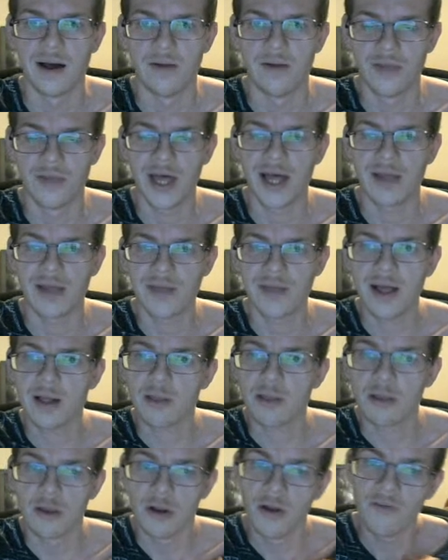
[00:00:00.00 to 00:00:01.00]

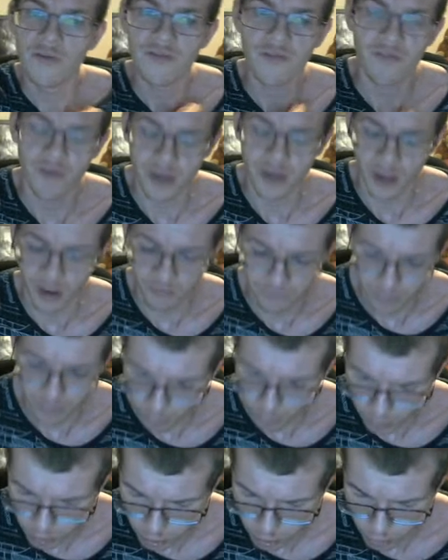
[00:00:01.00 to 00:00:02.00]
That's another thing I think
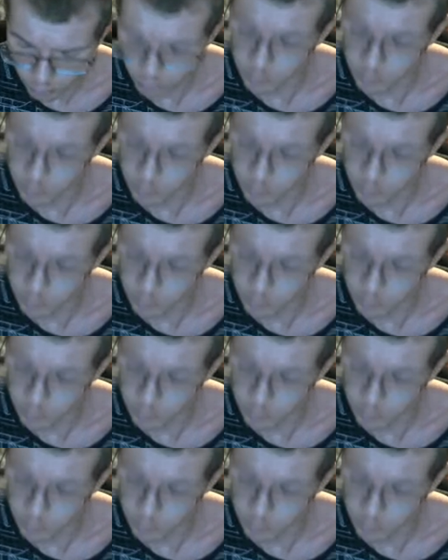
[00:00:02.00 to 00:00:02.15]
we should